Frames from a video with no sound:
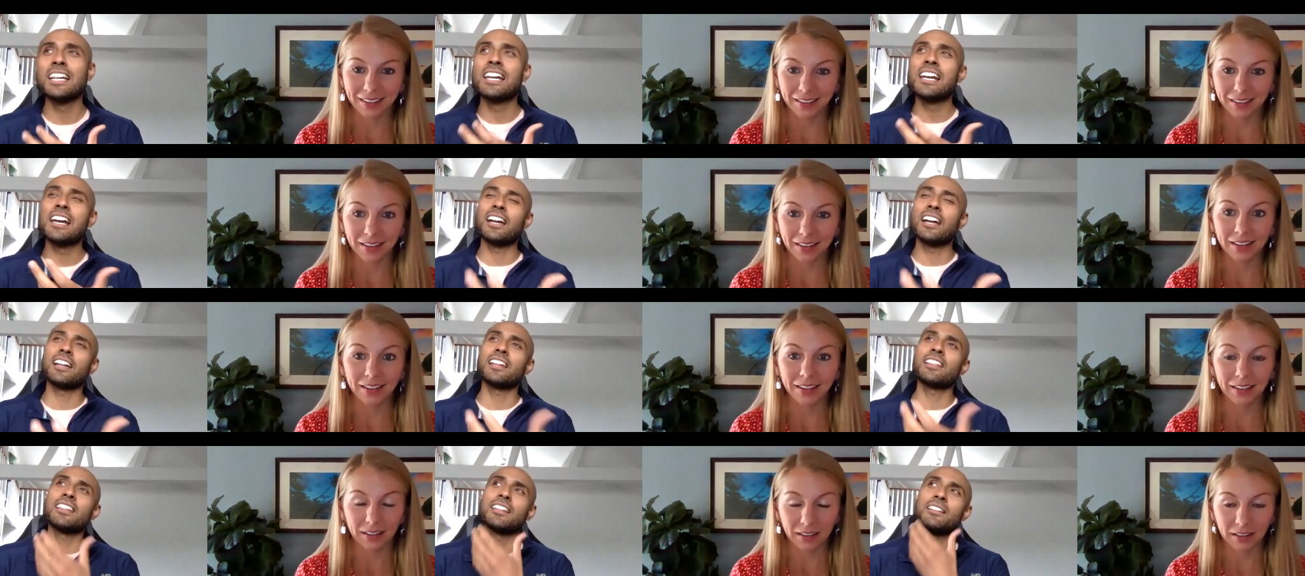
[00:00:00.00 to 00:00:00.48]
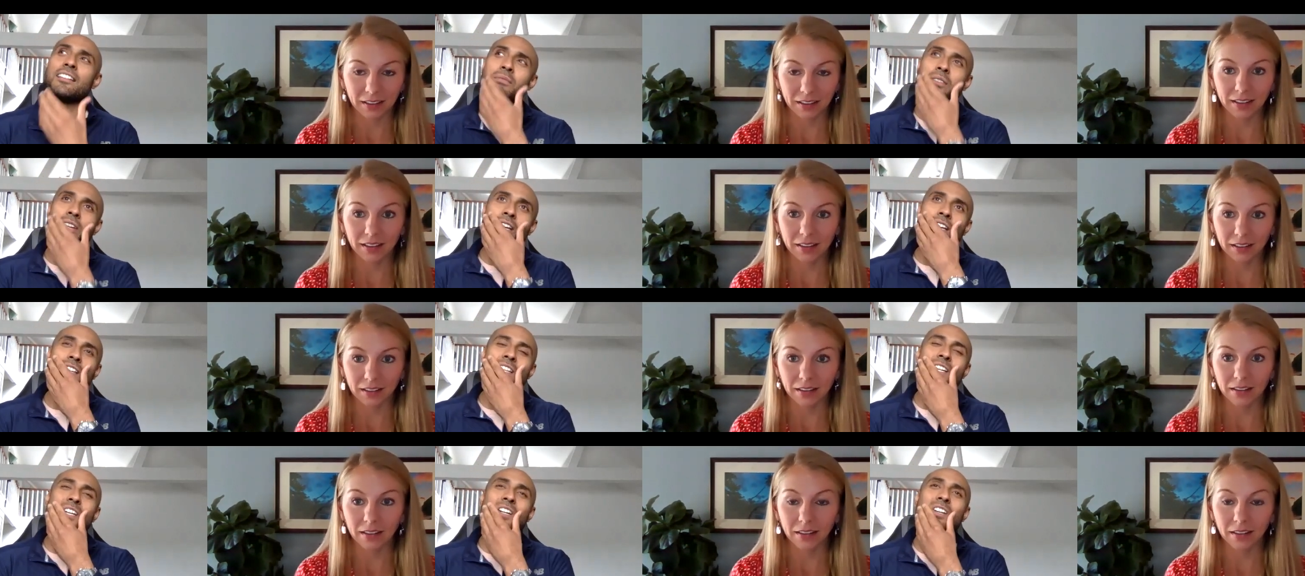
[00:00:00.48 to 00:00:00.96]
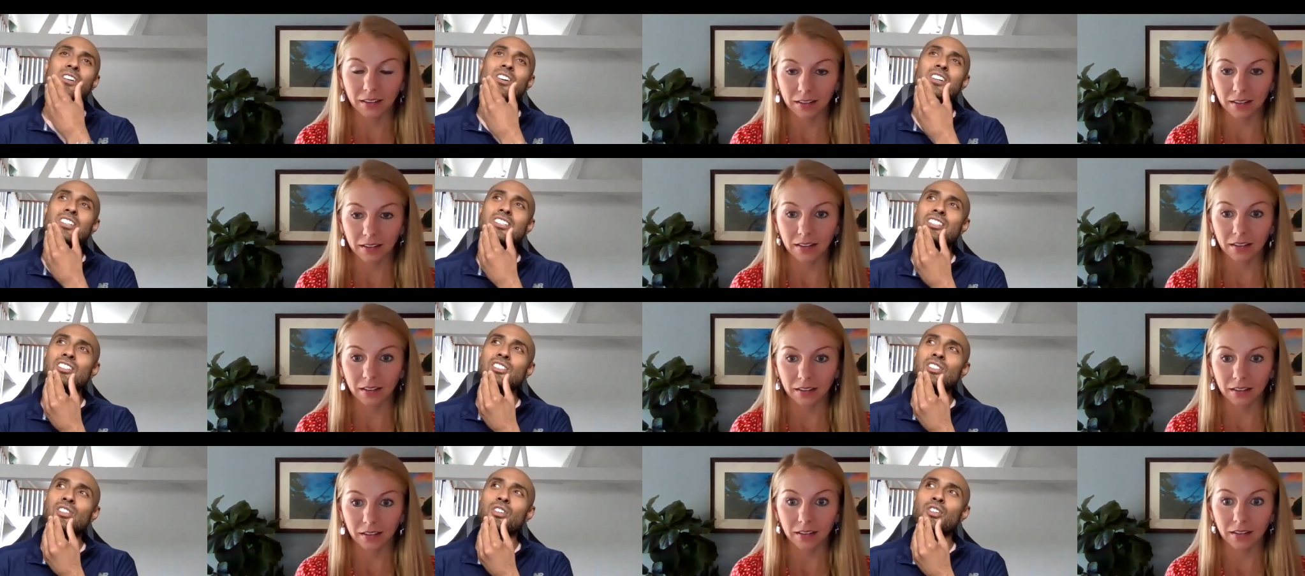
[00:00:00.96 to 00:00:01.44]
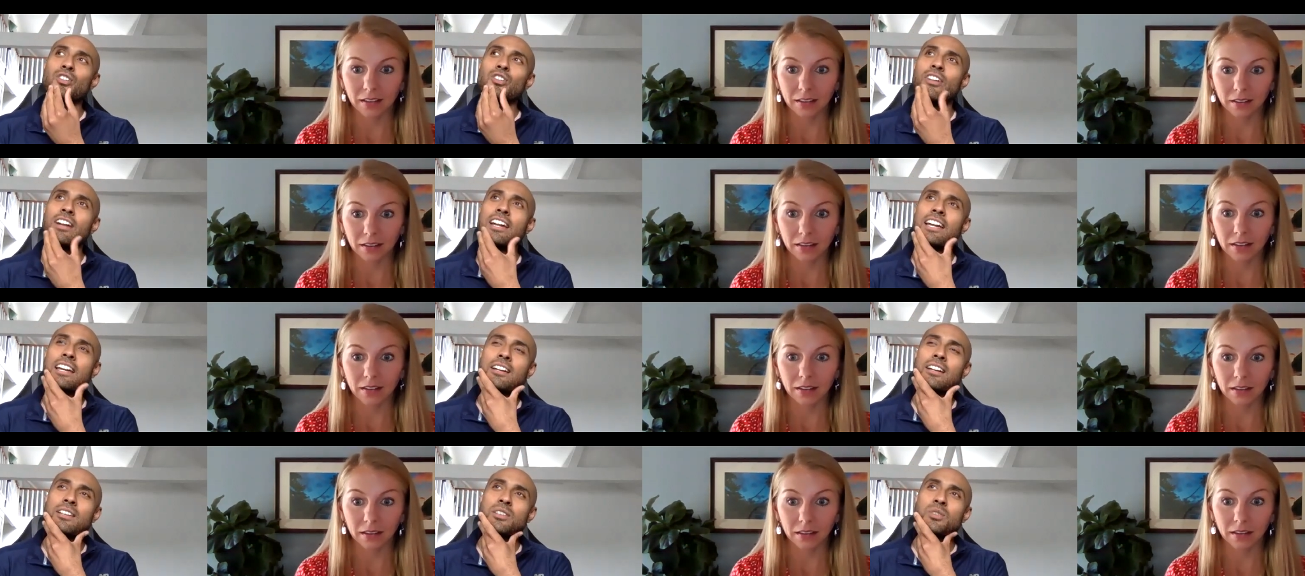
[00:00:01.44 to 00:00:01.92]
Speaker 1: And I think the glasses are
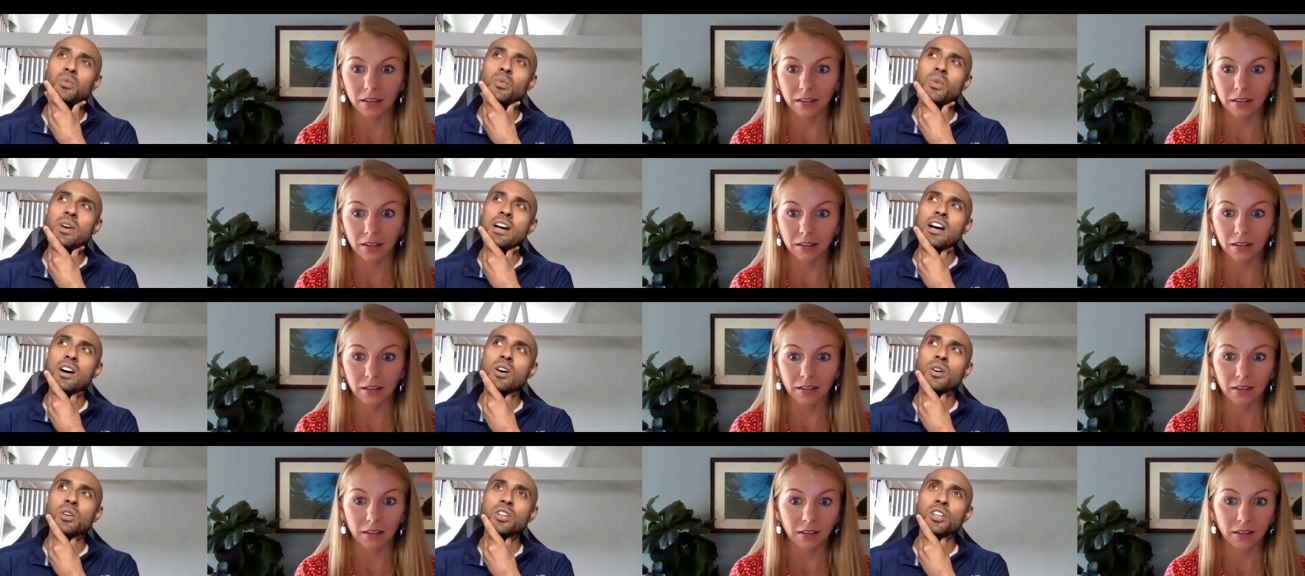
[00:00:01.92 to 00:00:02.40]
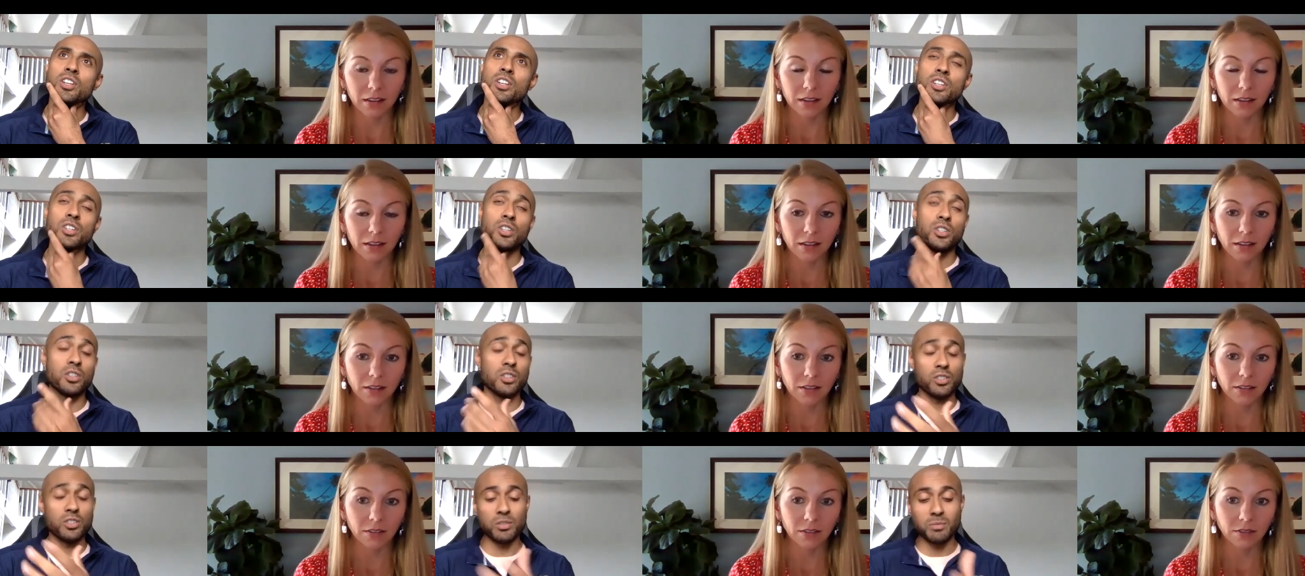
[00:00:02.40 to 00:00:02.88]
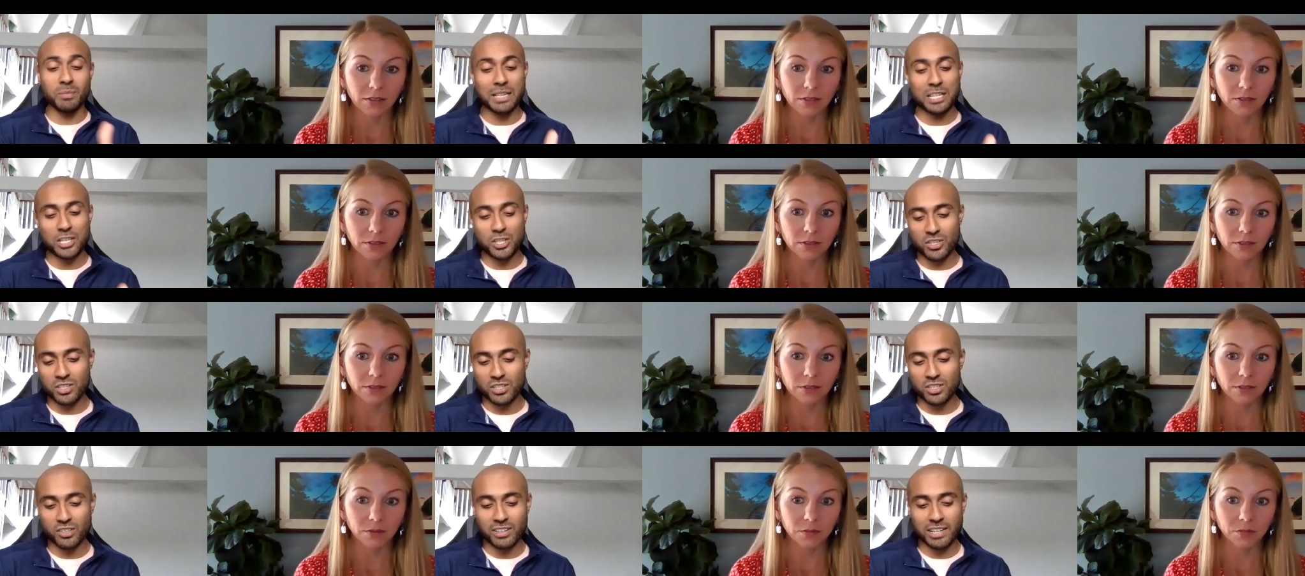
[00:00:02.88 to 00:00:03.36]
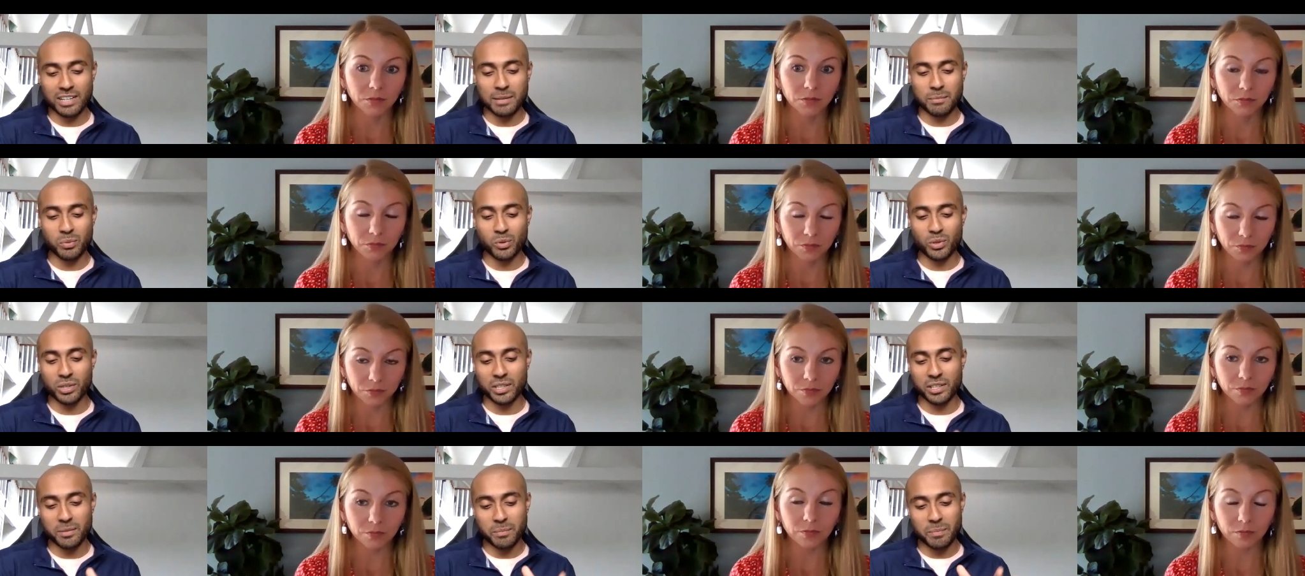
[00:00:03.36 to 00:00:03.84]
great as well. You know, you, you mentioned a great
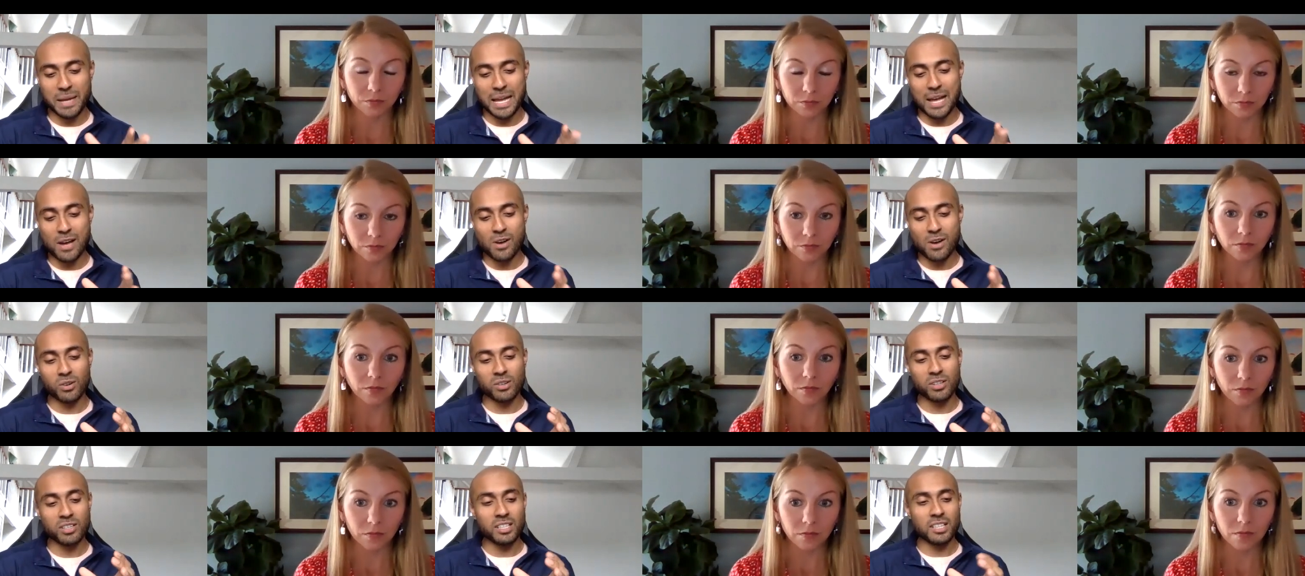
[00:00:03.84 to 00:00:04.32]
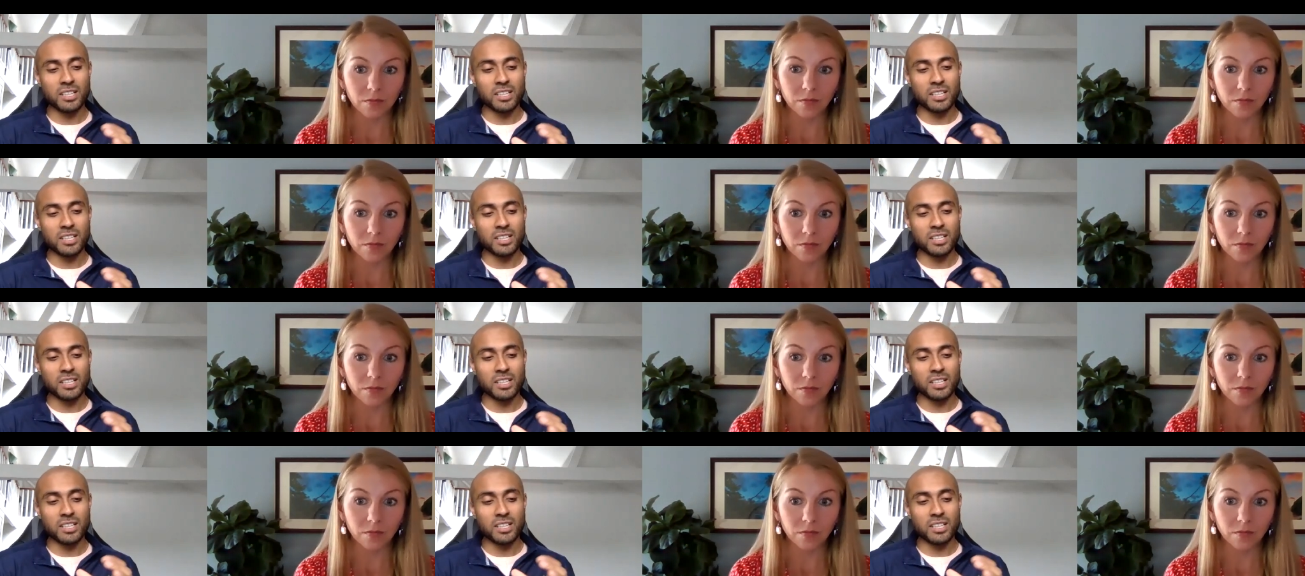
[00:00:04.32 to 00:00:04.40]
point about